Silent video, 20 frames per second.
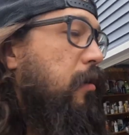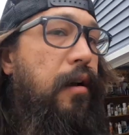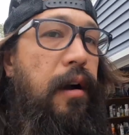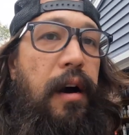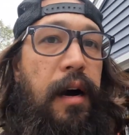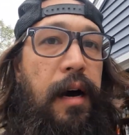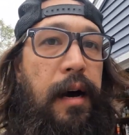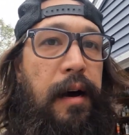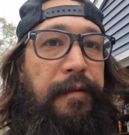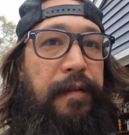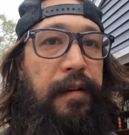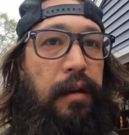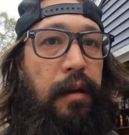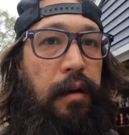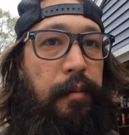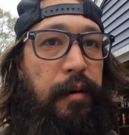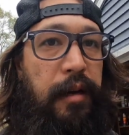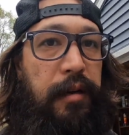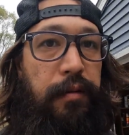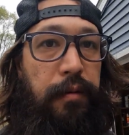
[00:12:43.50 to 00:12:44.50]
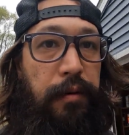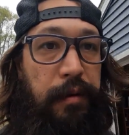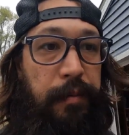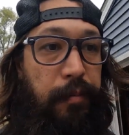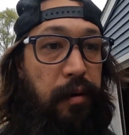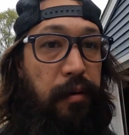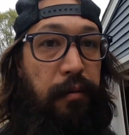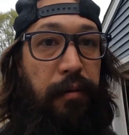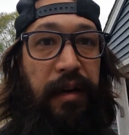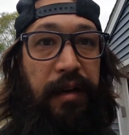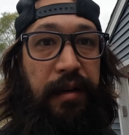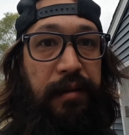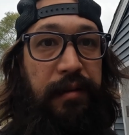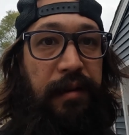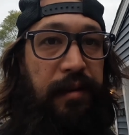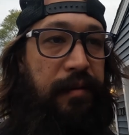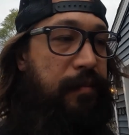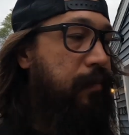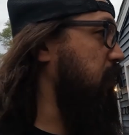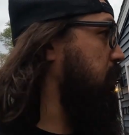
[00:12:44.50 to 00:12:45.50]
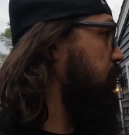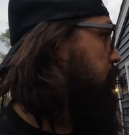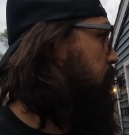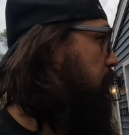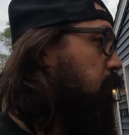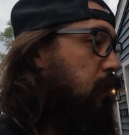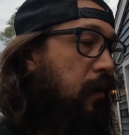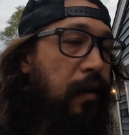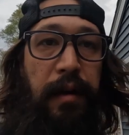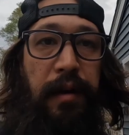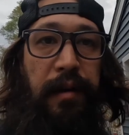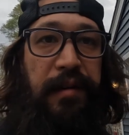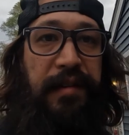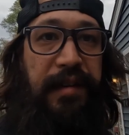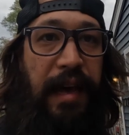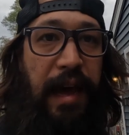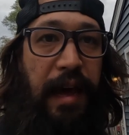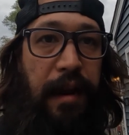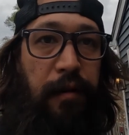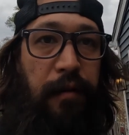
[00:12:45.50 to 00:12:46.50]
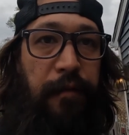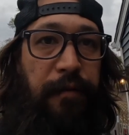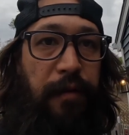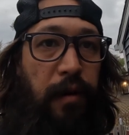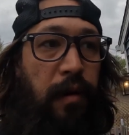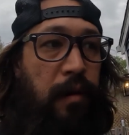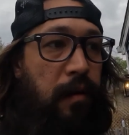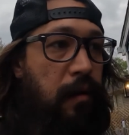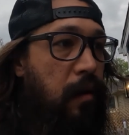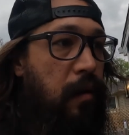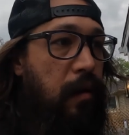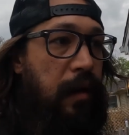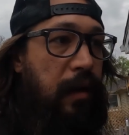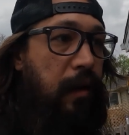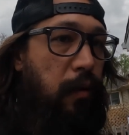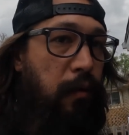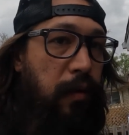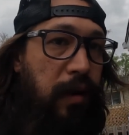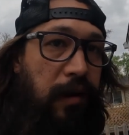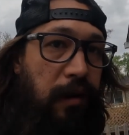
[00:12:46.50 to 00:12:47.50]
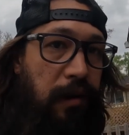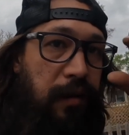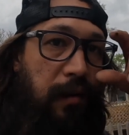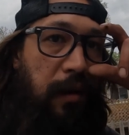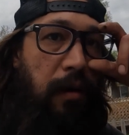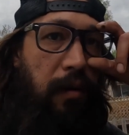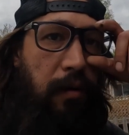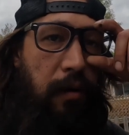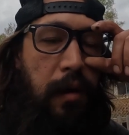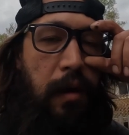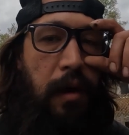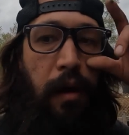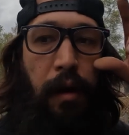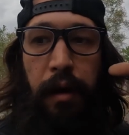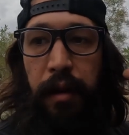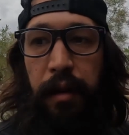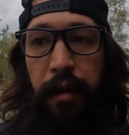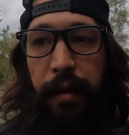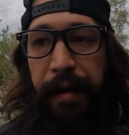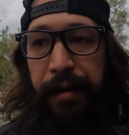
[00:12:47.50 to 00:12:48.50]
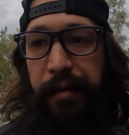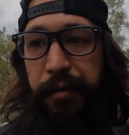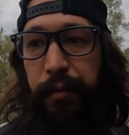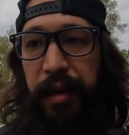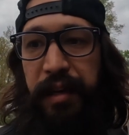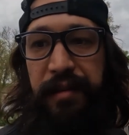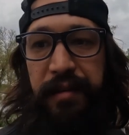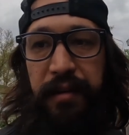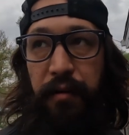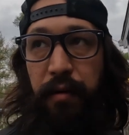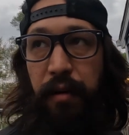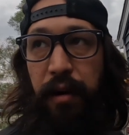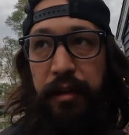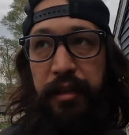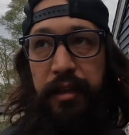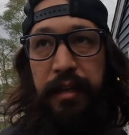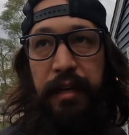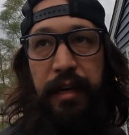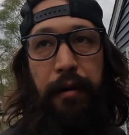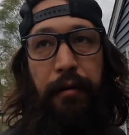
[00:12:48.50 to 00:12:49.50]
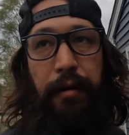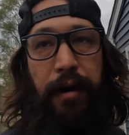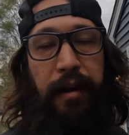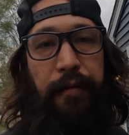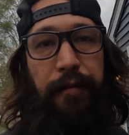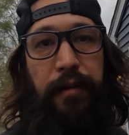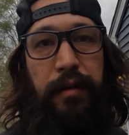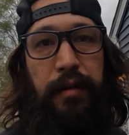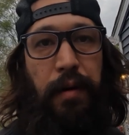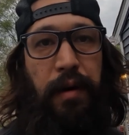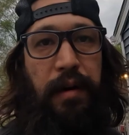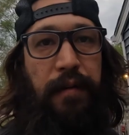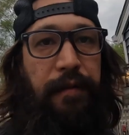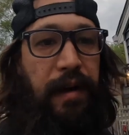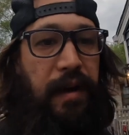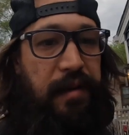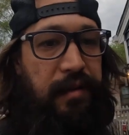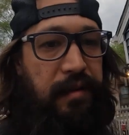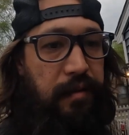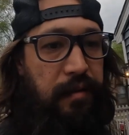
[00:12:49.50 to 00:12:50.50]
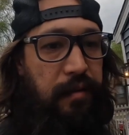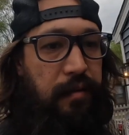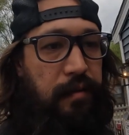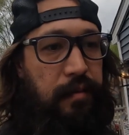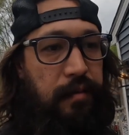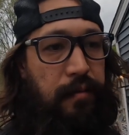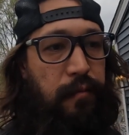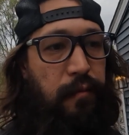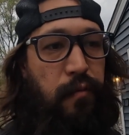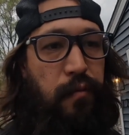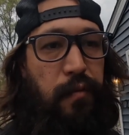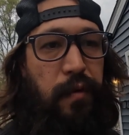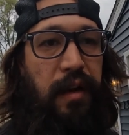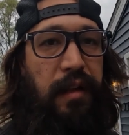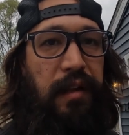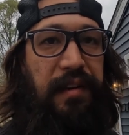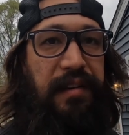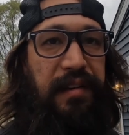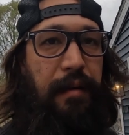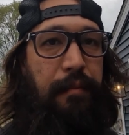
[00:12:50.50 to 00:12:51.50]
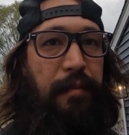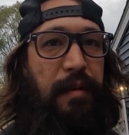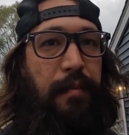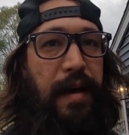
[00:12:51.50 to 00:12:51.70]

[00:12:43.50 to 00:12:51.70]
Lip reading: off and get all my tools put away, because that's been scattered for like a week or so. Last week's crunch to get ready for Torque Fest really set me